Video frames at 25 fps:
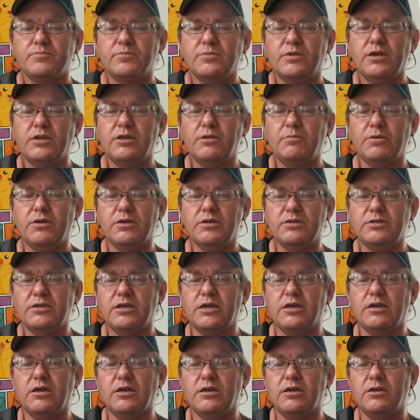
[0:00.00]
Hidden Ability
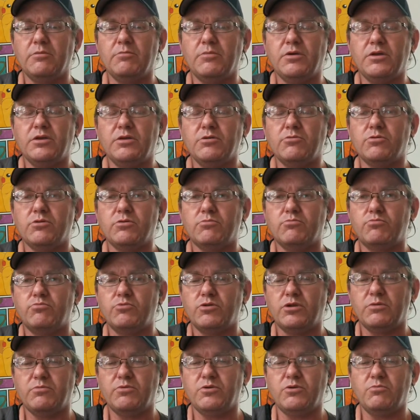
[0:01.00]
Inteleon, Hidden Ability
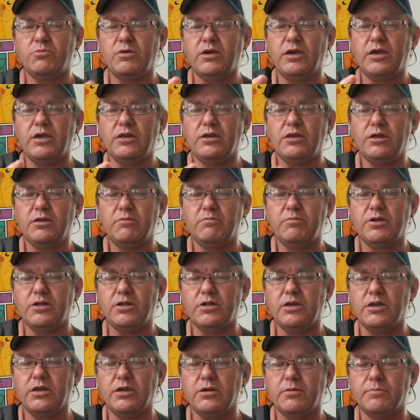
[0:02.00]
Rillaboom, and Hidden
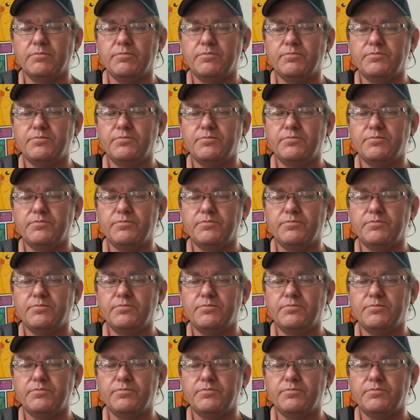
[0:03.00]
Ability